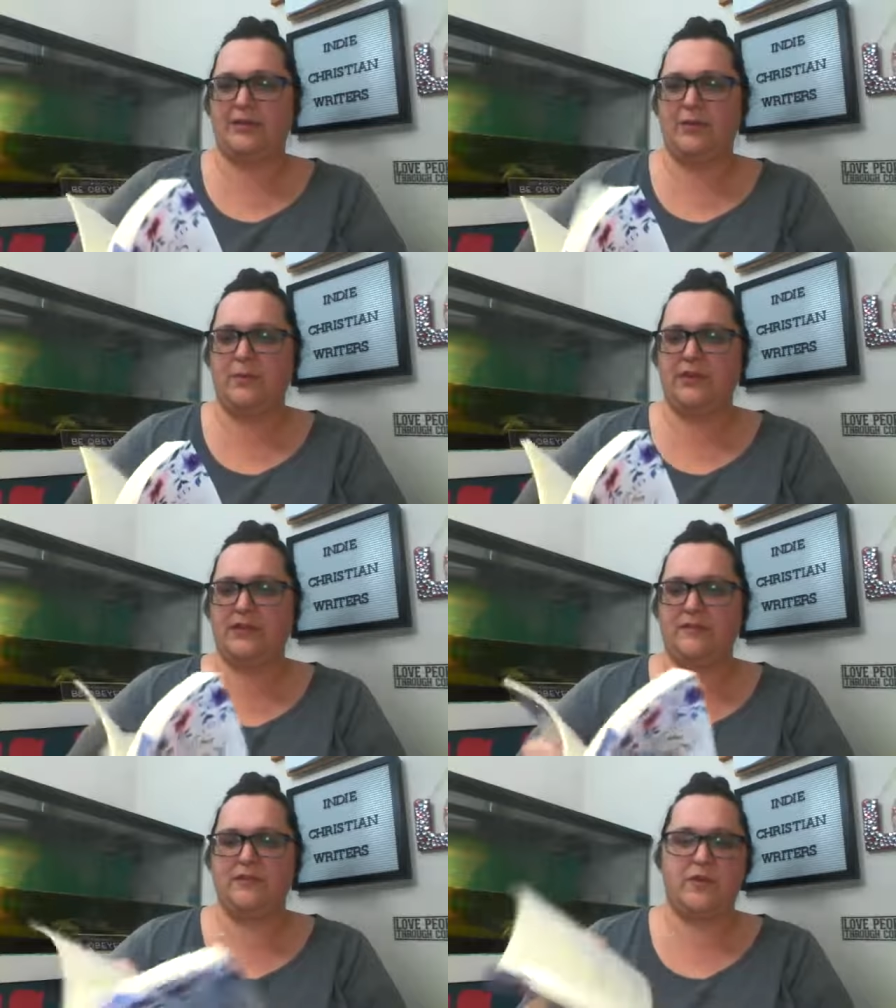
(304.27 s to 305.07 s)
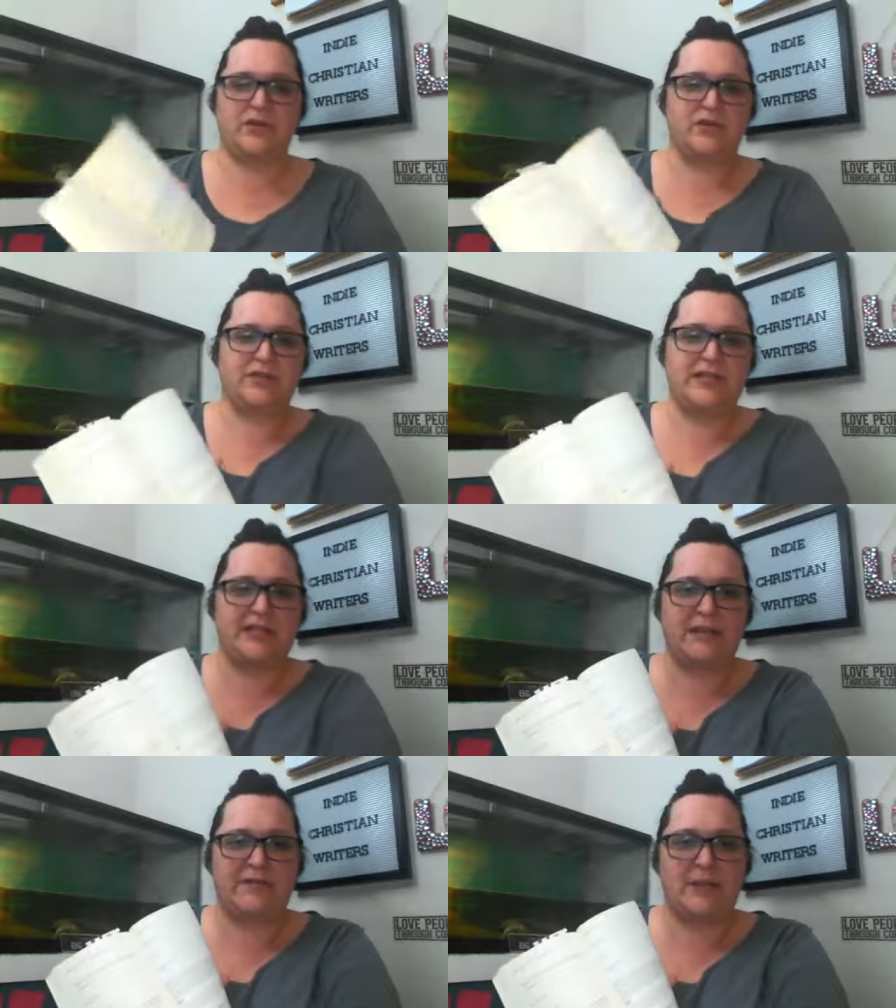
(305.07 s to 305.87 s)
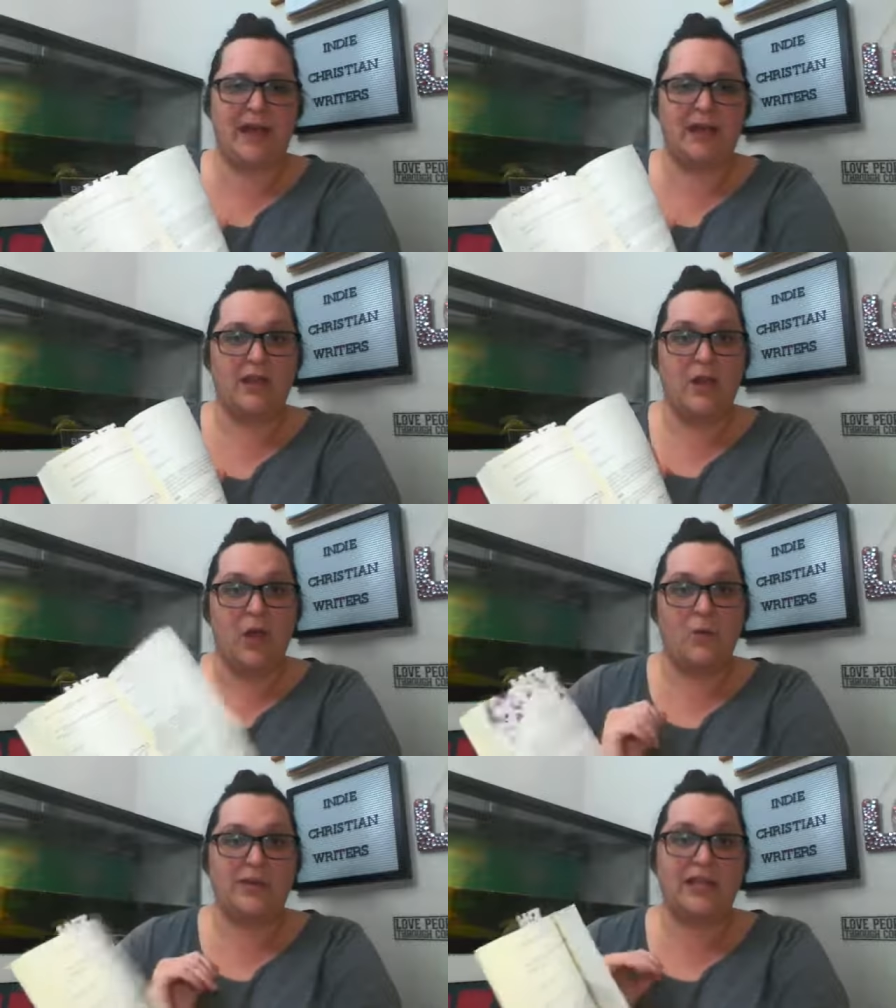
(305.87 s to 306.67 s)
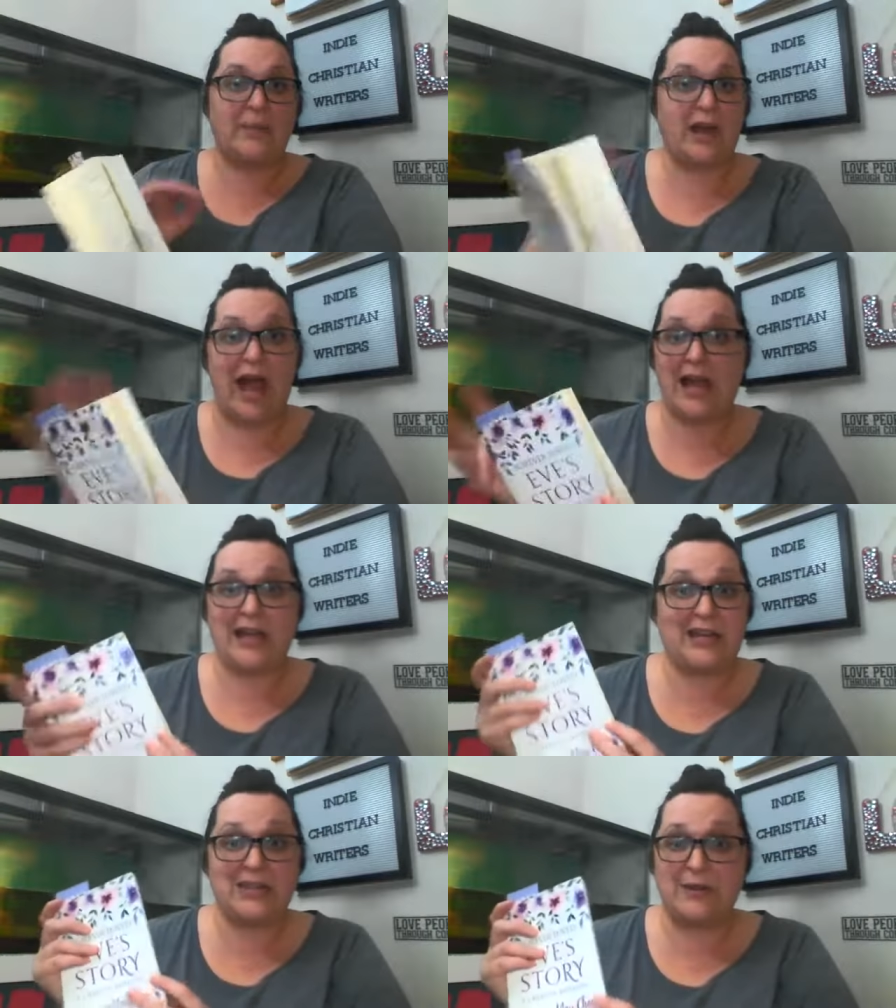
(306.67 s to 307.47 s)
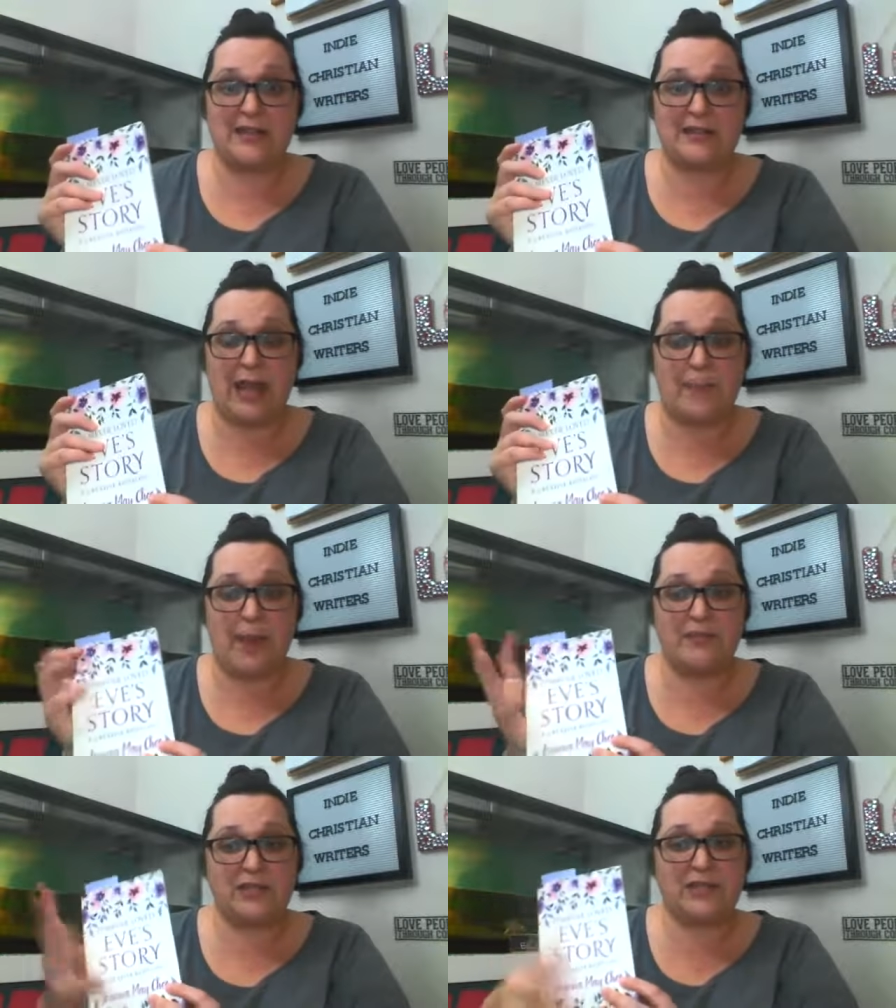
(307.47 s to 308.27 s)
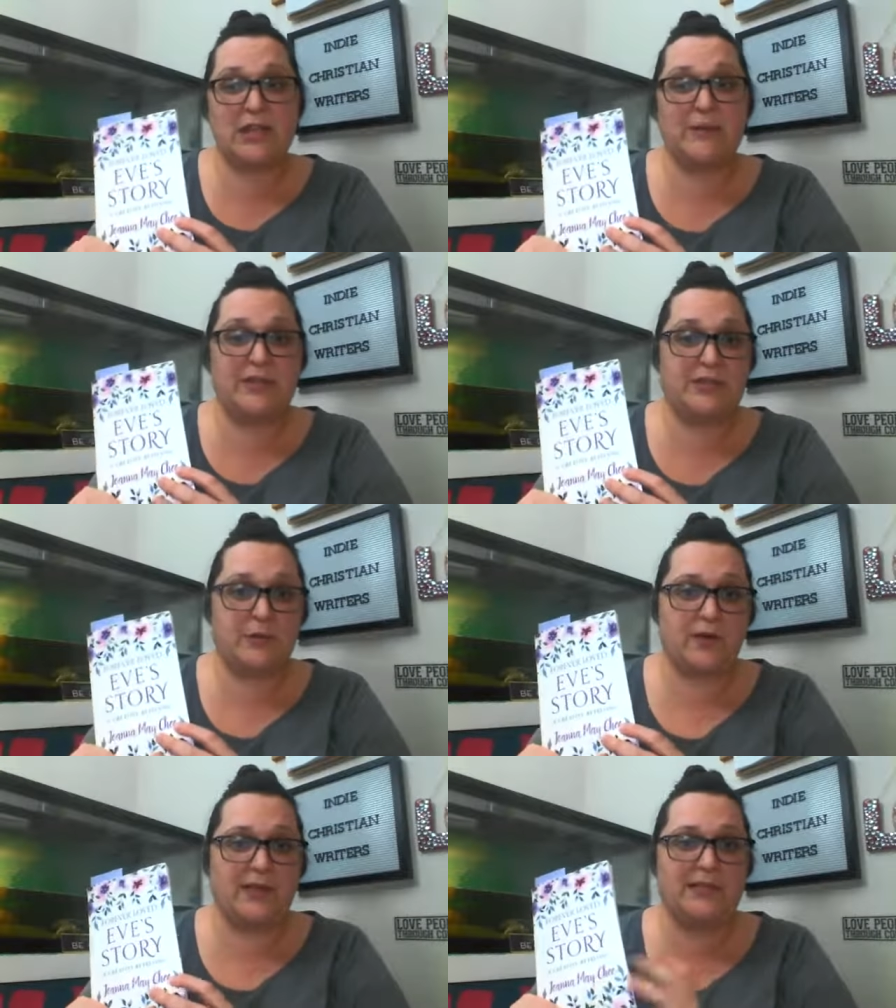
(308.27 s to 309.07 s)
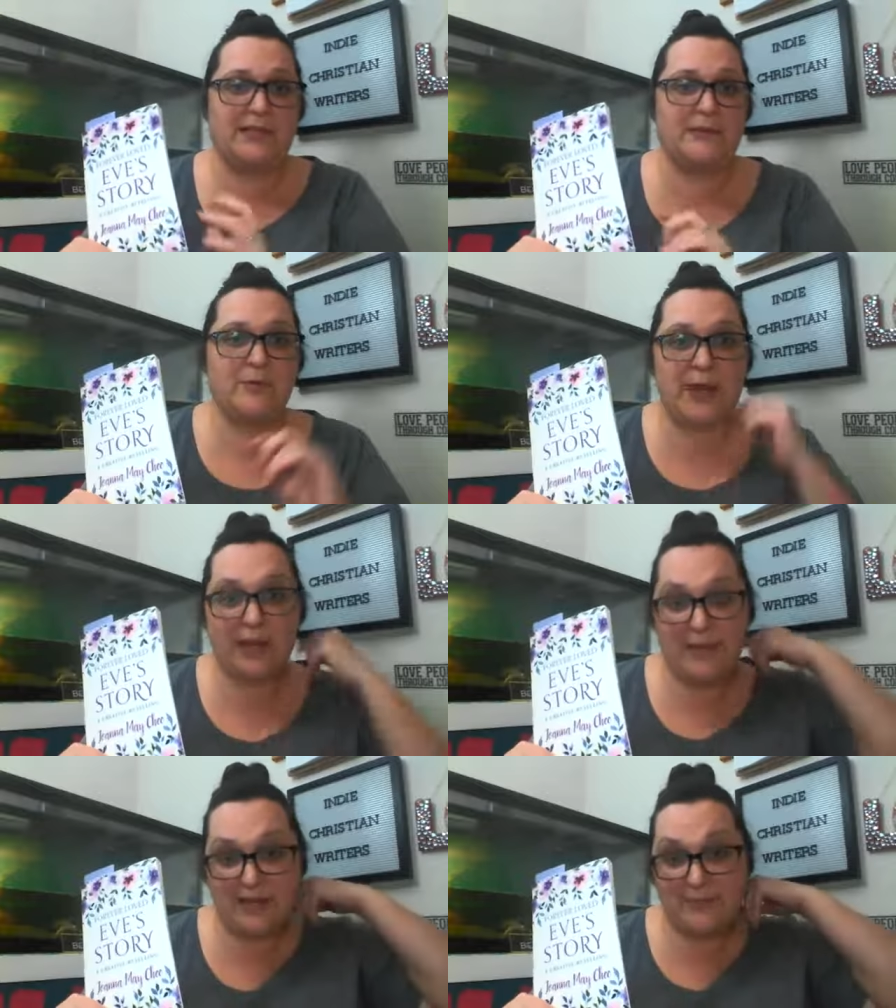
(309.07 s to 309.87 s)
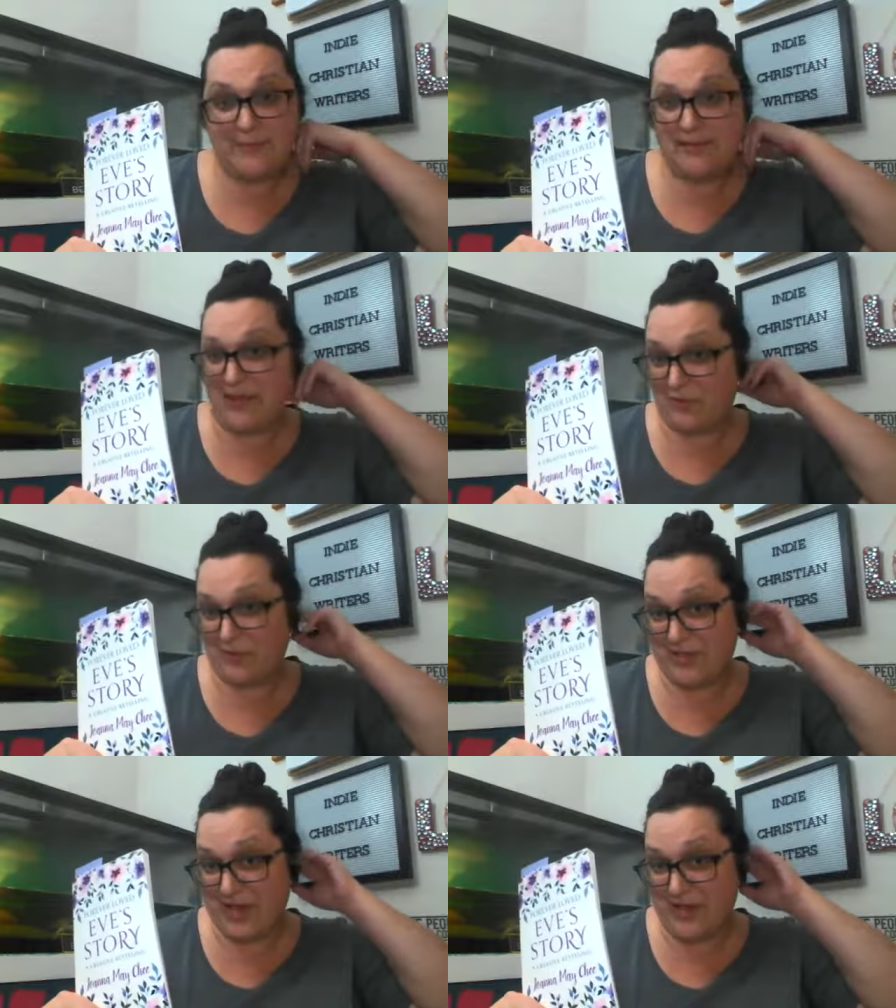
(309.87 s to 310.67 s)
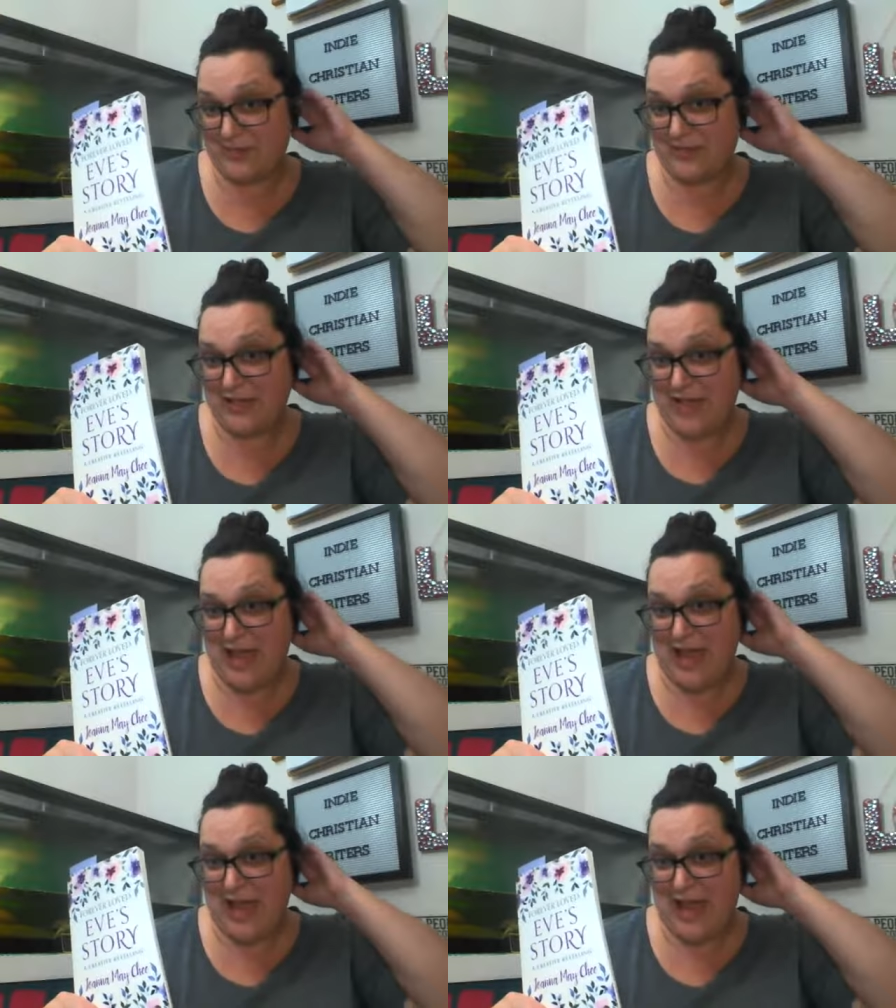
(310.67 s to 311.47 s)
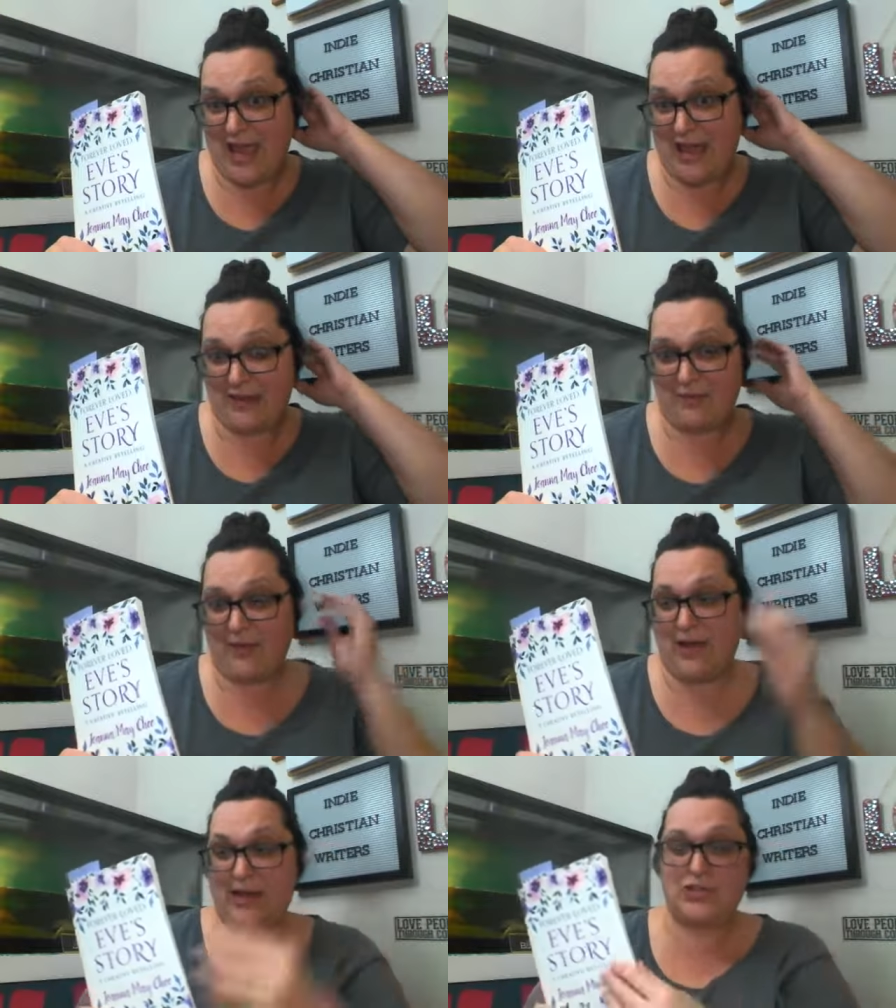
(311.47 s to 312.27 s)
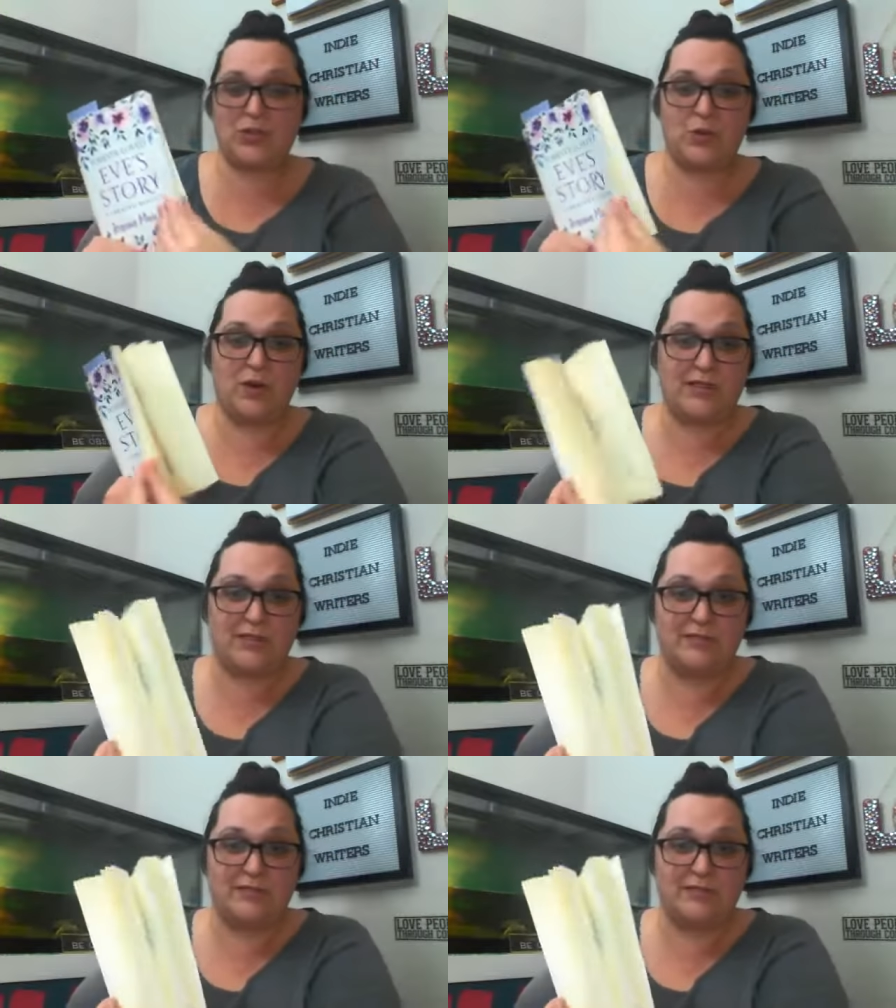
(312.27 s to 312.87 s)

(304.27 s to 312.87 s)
a whole bunch of devotionals and stuff in the back, which I'm not going to do at this time. I'm just going to read the story. This has been recommended to me several times, and it's short,